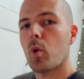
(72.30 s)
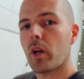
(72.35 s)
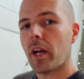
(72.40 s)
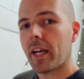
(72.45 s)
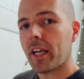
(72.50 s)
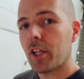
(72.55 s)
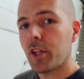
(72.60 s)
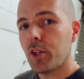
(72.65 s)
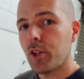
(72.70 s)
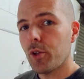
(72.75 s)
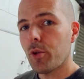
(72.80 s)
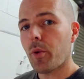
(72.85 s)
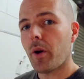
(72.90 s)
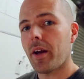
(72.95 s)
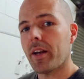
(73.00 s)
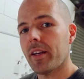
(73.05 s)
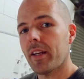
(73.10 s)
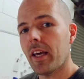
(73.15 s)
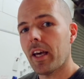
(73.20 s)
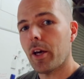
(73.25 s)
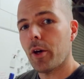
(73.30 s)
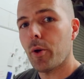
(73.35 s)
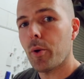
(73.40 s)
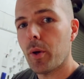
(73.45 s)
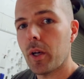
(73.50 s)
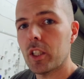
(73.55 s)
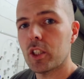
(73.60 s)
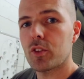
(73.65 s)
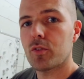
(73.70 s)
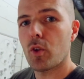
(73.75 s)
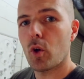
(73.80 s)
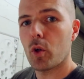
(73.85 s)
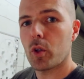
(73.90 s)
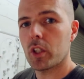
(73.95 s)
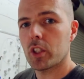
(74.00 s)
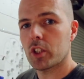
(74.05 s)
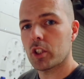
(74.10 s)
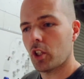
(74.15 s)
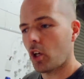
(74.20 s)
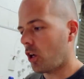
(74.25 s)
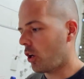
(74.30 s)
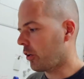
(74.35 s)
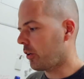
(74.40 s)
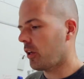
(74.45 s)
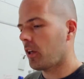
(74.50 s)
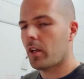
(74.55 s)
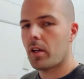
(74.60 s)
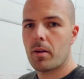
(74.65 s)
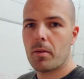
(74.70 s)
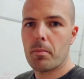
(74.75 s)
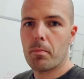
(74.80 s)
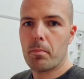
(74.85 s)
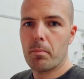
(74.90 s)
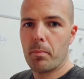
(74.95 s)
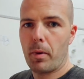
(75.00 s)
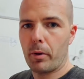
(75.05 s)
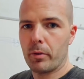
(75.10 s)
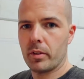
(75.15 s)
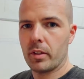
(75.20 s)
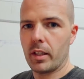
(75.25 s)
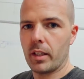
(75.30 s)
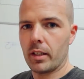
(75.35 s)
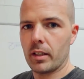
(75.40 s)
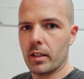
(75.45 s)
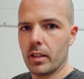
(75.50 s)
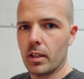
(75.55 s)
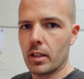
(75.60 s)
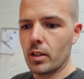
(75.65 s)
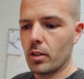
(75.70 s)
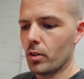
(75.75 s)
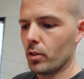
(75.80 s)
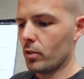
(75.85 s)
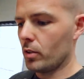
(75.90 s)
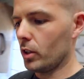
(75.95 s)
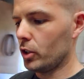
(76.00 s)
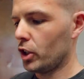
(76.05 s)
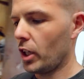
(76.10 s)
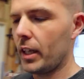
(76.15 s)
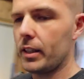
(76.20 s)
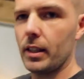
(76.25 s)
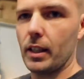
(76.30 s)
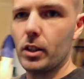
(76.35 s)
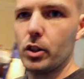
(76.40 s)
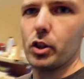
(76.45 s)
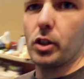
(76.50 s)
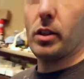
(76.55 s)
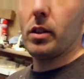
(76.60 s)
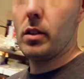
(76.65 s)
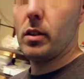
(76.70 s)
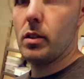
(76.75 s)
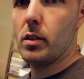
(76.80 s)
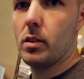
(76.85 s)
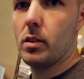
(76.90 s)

what I can do right now is focus on mounting the jet engine